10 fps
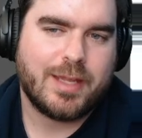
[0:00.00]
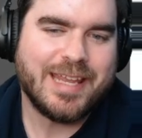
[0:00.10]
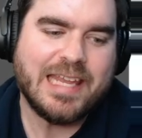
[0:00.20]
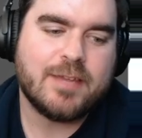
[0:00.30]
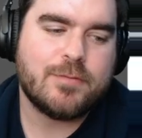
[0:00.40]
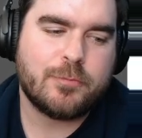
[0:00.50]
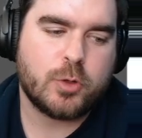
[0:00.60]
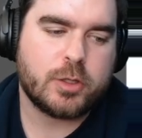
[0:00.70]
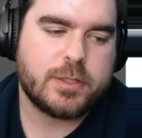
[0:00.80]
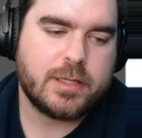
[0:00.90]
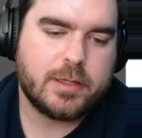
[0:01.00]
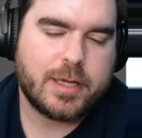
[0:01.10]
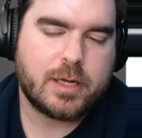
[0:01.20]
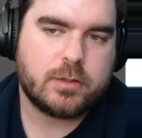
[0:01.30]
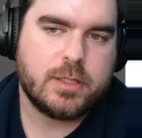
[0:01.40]
even if we got down the
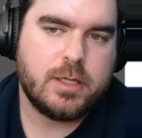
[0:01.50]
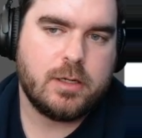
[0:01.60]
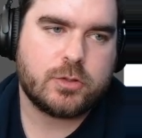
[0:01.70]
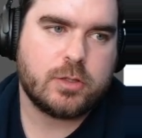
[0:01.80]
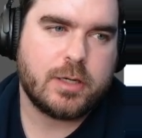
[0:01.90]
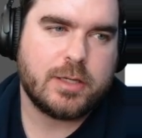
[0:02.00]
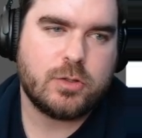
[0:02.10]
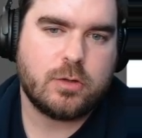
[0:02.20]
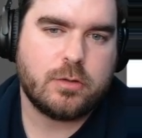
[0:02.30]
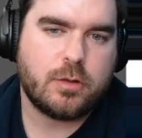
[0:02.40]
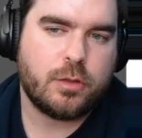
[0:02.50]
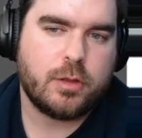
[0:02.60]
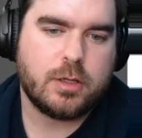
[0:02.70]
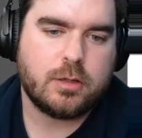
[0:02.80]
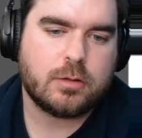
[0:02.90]
Gaddock Teeg next turn, I don't
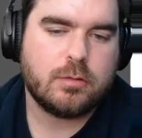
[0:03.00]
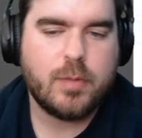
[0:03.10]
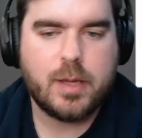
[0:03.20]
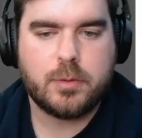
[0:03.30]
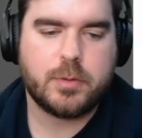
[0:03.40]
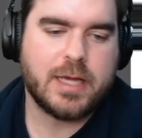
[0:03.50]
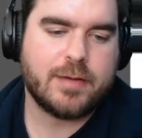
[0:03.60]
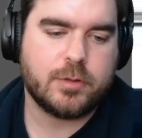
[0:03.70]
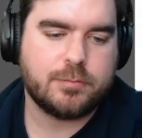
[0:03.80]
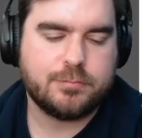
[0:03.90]
think maybe we'd have a